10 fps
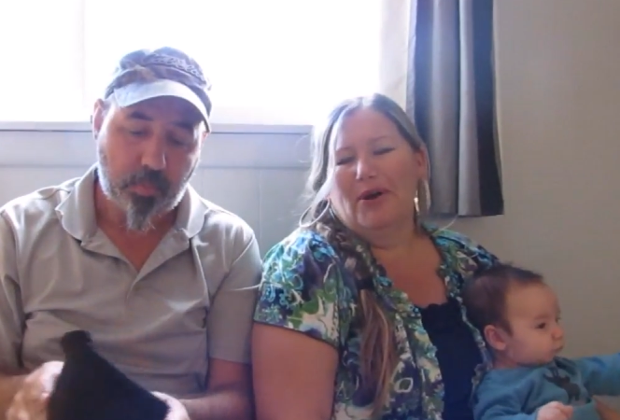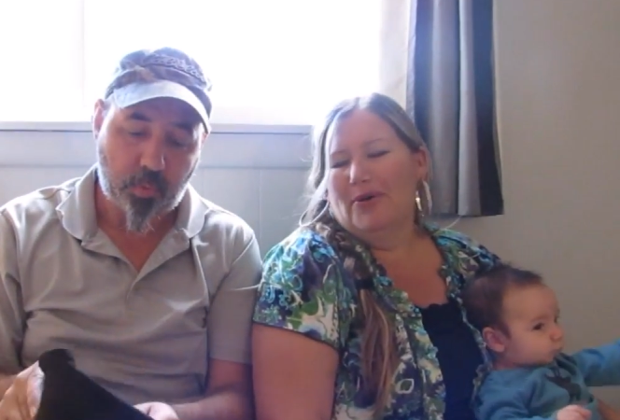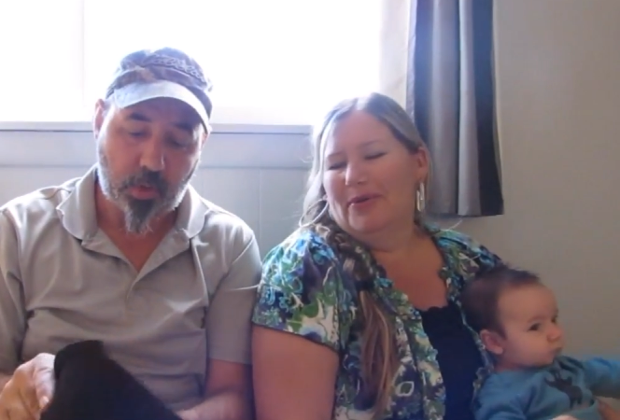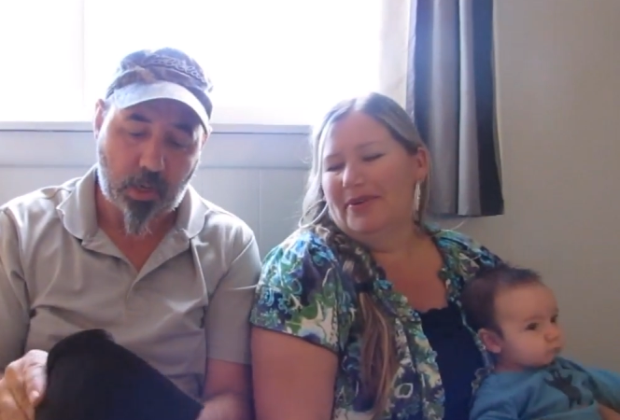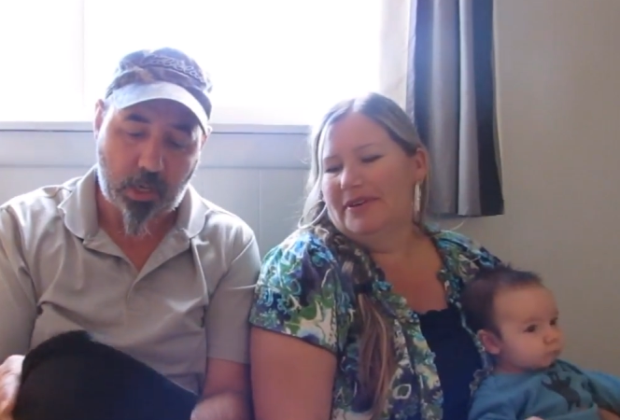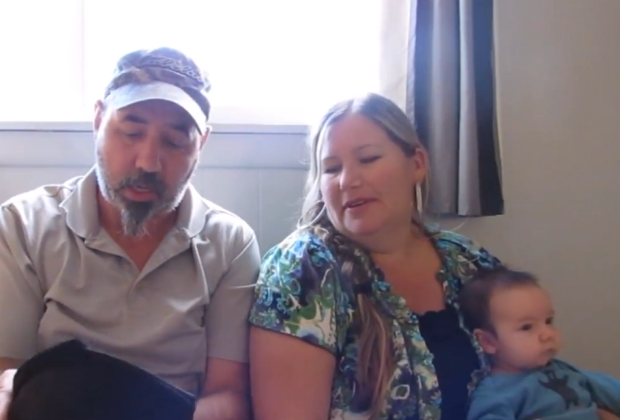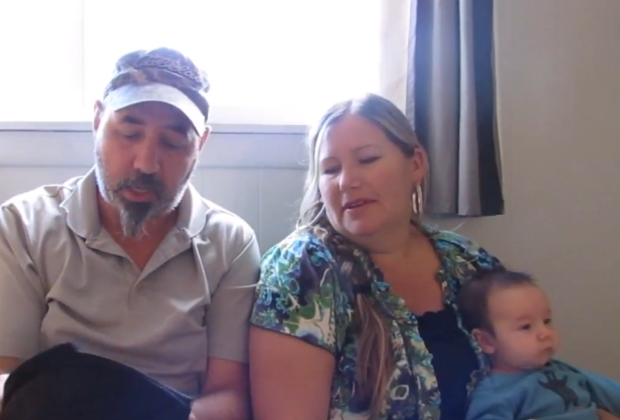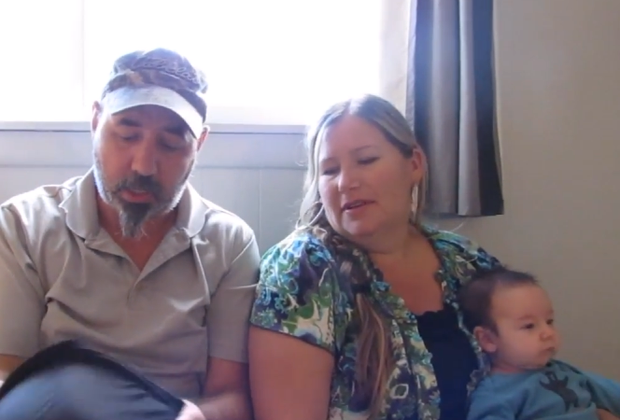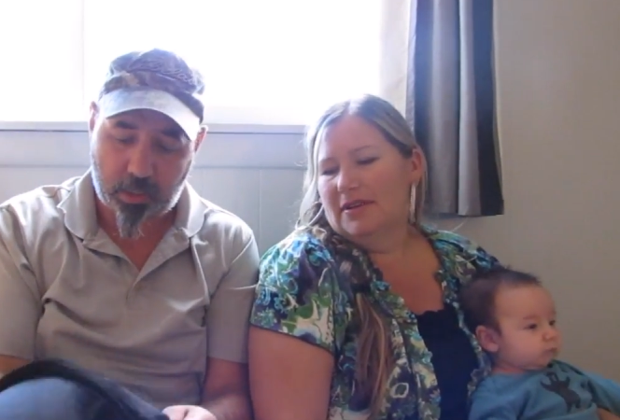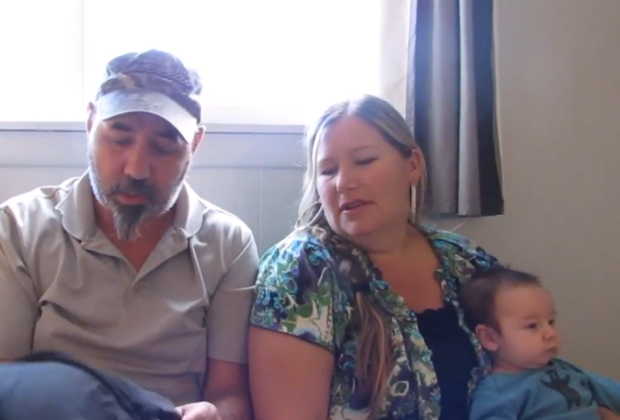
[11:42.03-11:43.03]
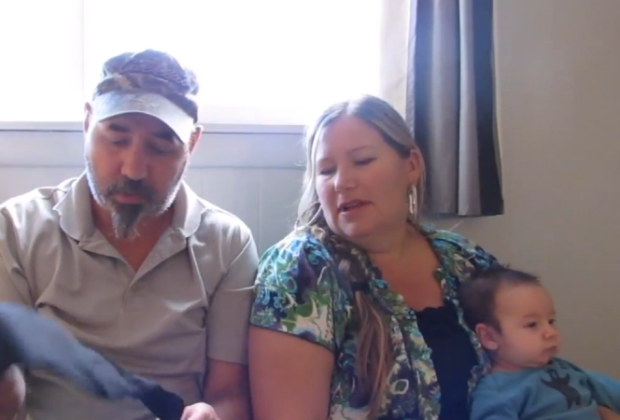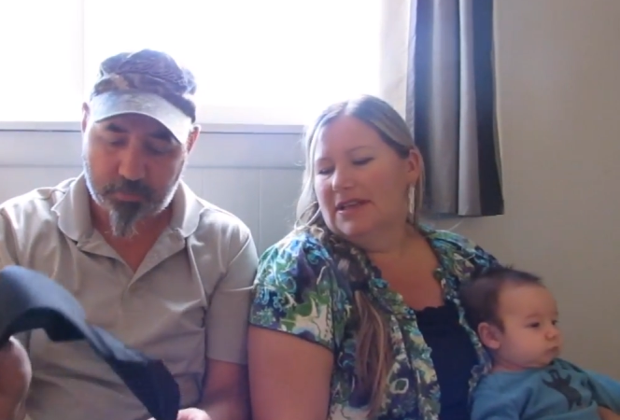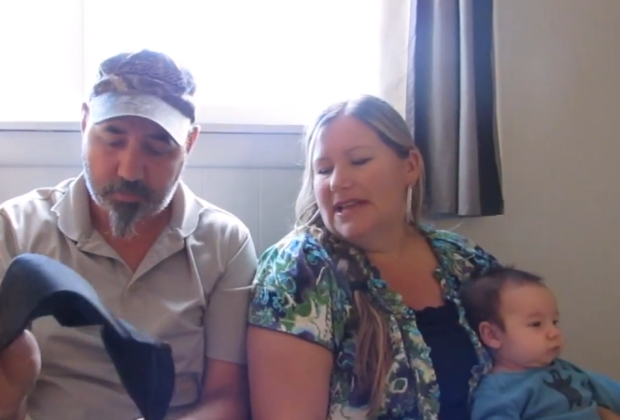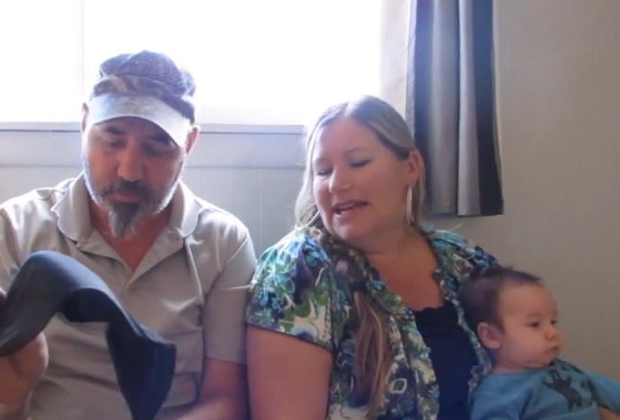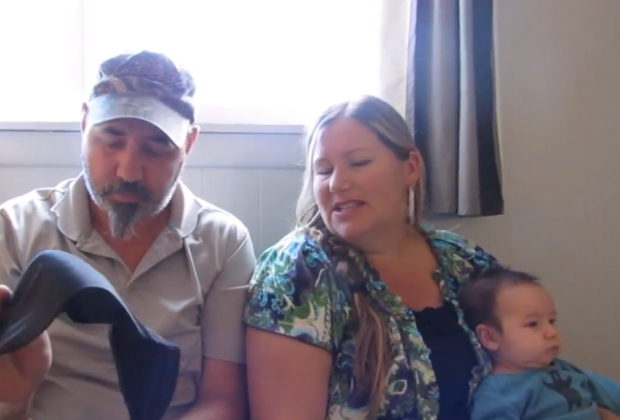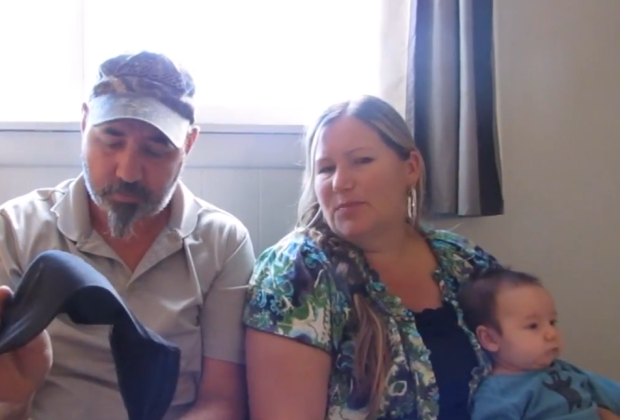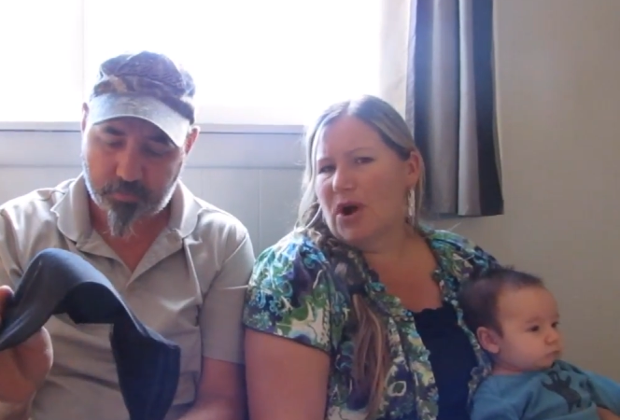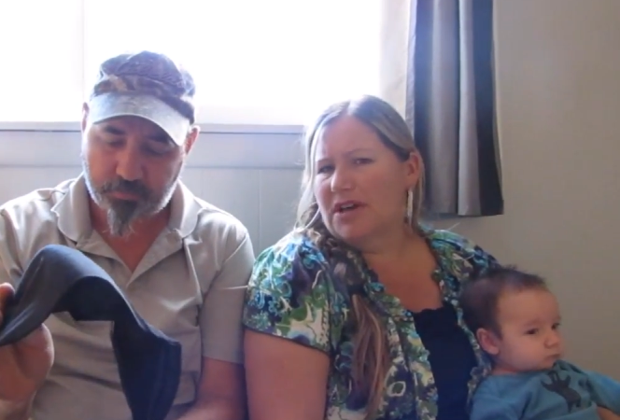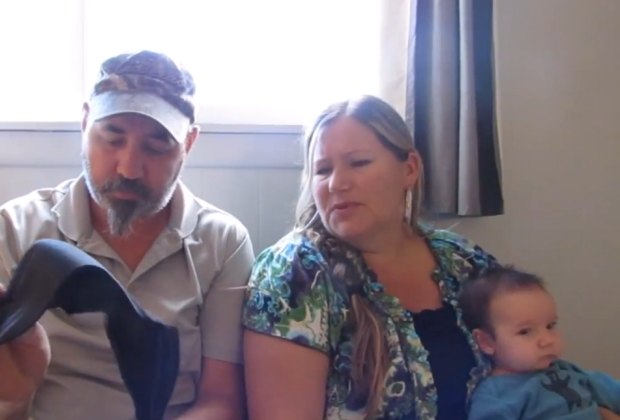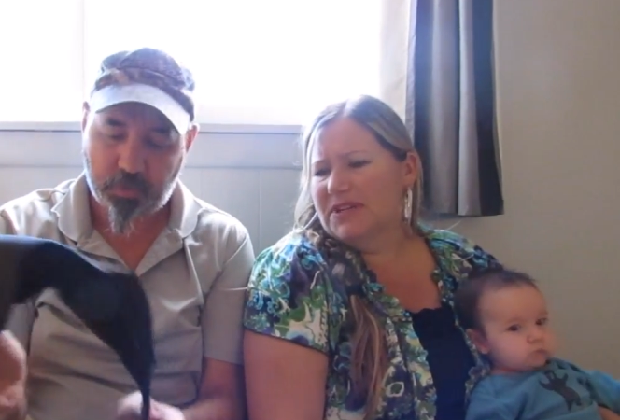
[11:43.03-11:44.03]
Speaker 1: know. Bra. Nice
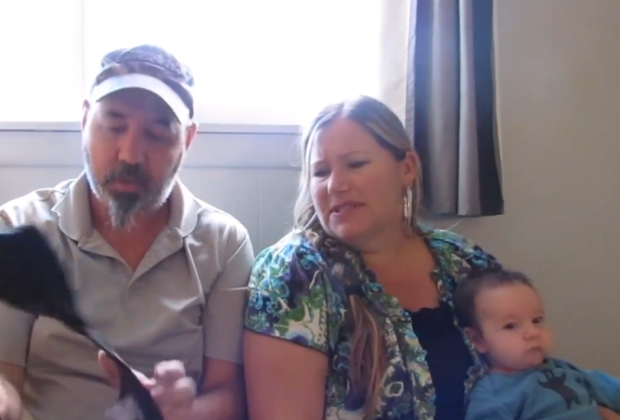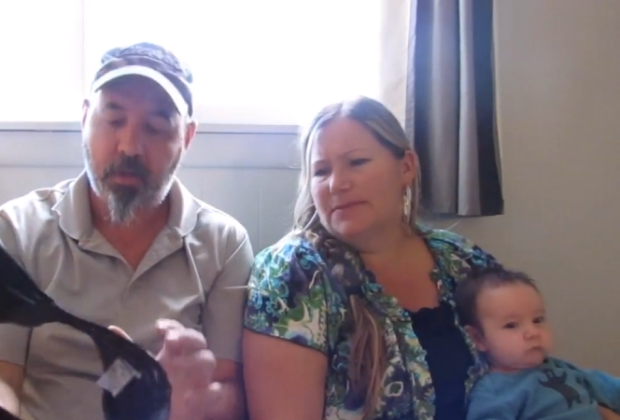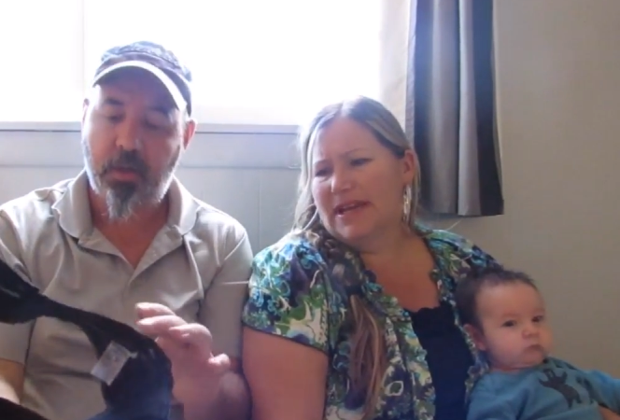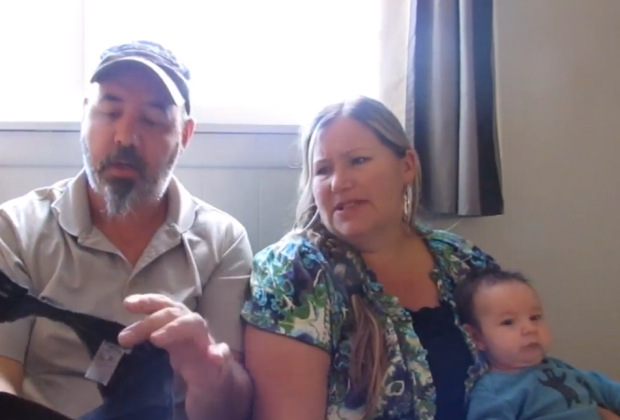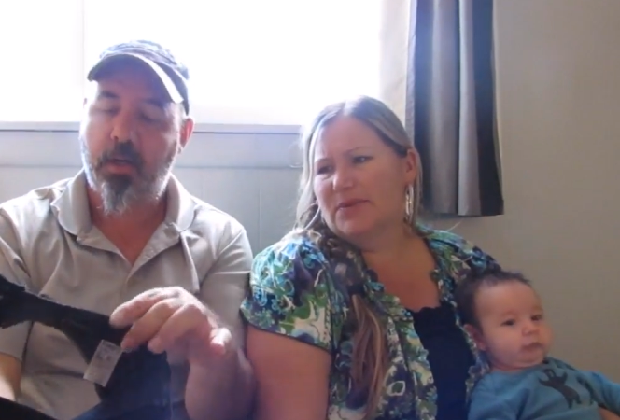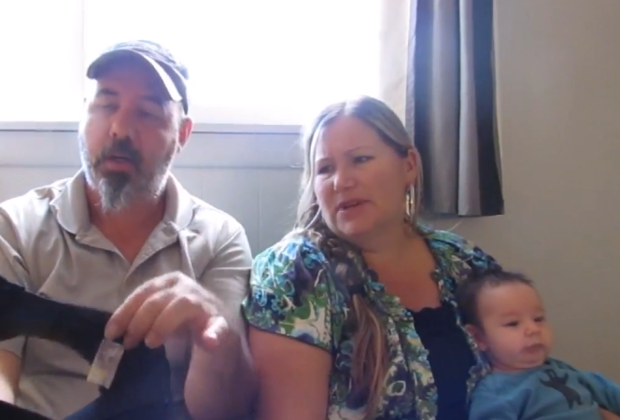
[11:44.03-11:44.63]
bras. We got some nice